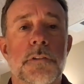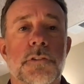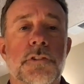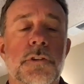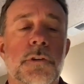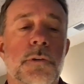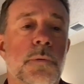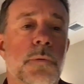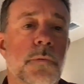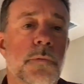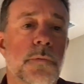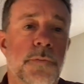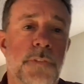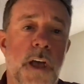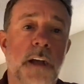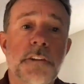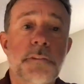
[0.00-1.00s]
So
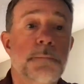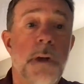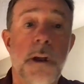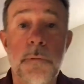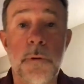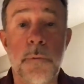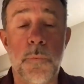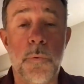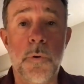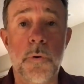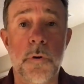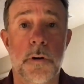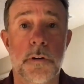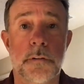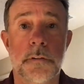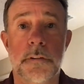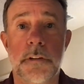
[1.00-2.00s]
that's my
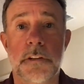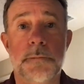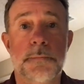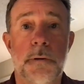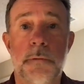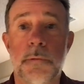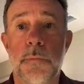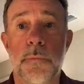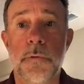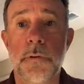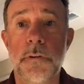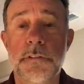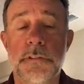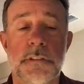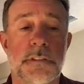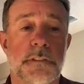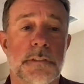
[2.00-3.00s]
reward. That's my reward
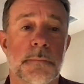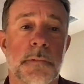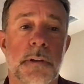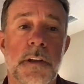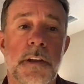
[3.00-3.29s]
system.